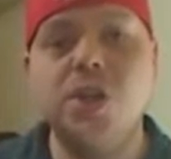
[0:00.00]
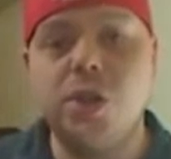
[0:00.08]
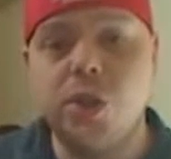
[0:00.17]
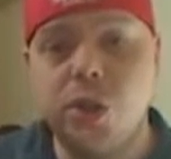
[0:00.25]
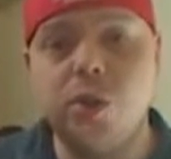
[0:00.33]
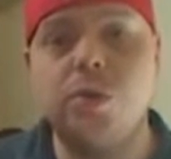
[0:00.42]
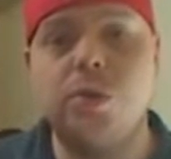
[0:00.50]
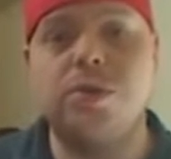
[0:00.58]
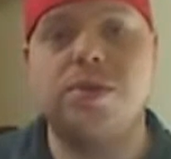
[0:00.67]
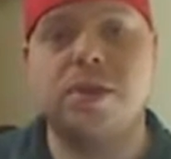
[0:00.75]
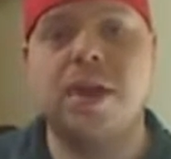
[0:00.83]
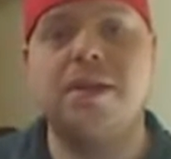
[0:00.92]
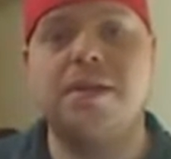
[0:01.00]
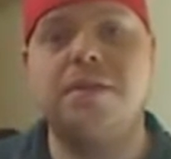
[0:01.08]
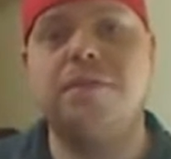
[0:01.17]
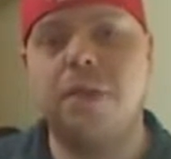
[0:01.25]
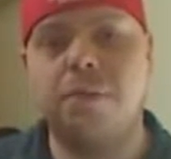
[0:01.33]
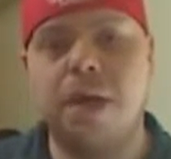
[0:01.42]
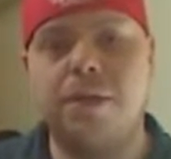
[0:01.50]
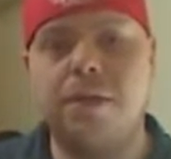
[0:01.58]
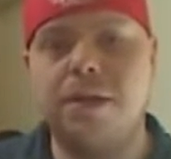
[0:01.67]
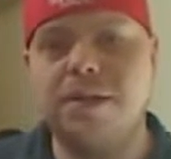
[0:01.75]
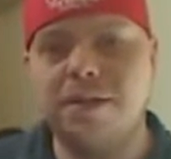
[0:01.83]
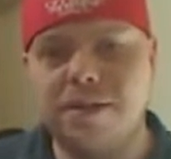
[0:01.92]
to use scientific
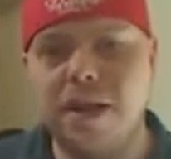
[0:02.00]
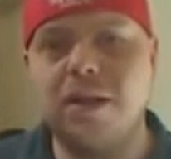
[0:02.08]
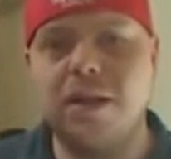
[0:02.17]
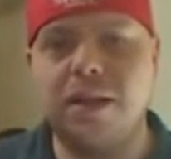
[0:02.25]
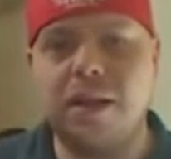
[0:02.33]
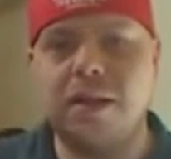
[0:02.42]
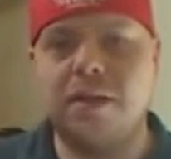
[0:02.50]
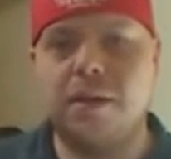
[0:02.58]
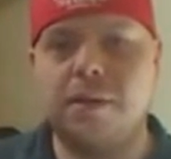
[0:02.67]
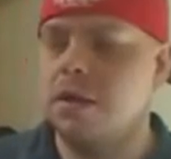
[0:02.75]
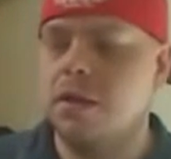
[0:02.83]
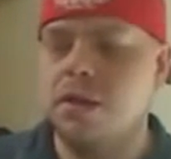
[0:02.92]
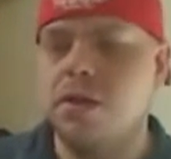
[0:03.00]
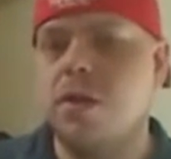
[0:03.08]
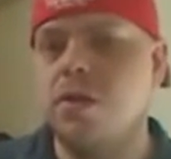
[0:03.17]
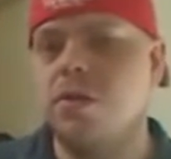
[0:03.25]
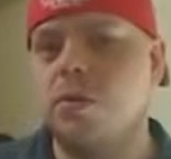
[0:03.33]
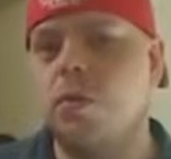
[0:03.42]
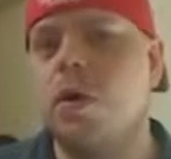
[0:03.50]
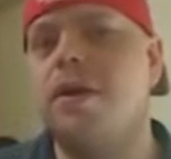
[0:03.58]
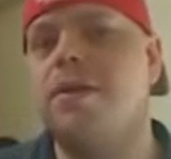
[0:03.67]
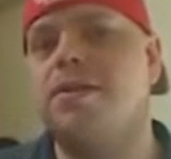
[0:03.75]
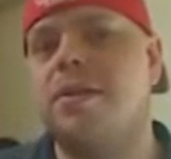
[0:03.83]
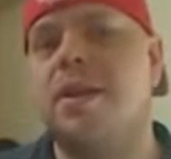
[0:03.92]
method to delegate. So
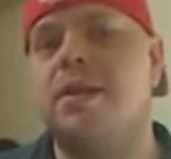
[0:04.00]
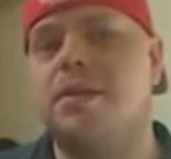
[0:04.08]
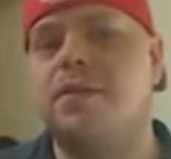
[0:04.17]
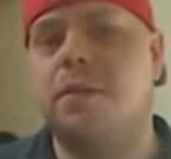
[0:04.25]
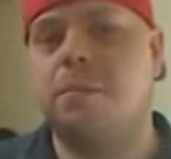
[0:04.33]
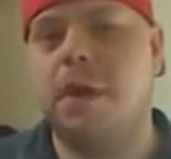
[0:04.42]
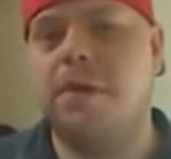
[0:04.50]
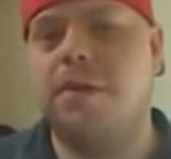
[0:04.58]
what is scientific